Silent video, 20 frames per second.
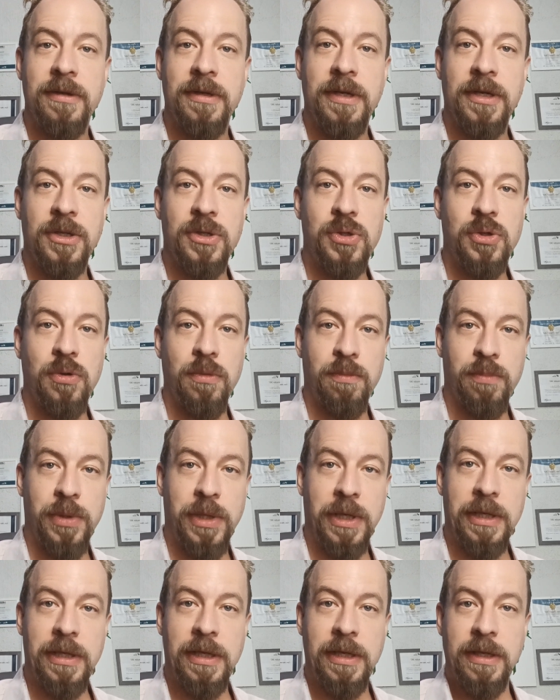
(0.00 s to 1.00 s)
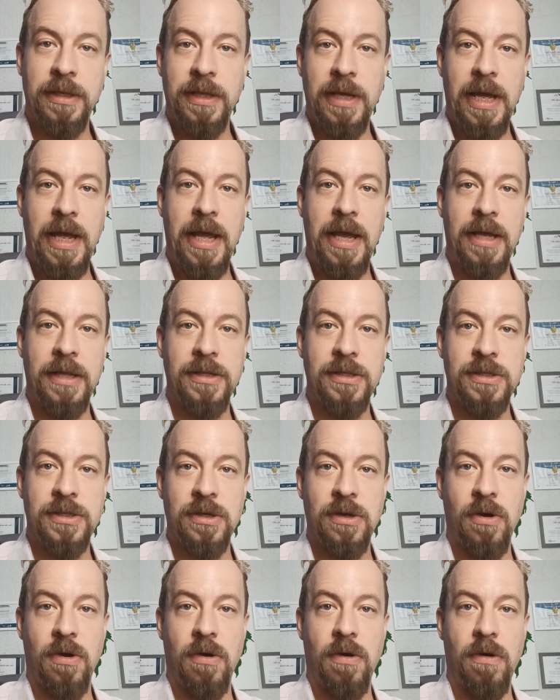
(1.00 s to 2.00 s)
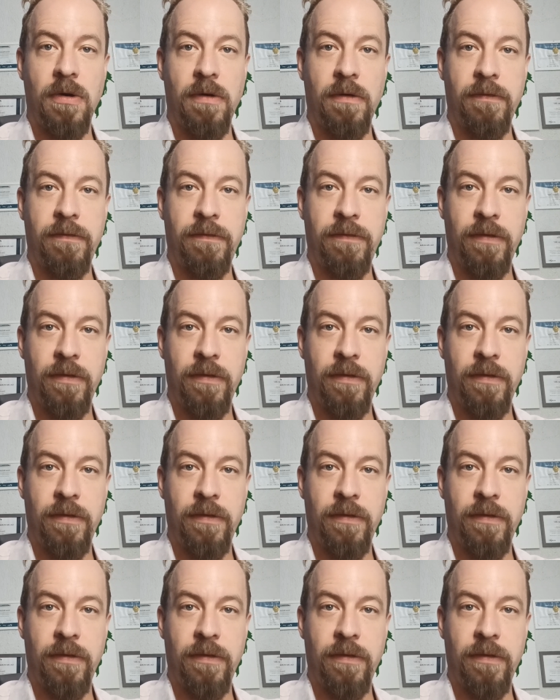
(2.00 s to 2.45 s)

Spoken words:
It's completely in the hands of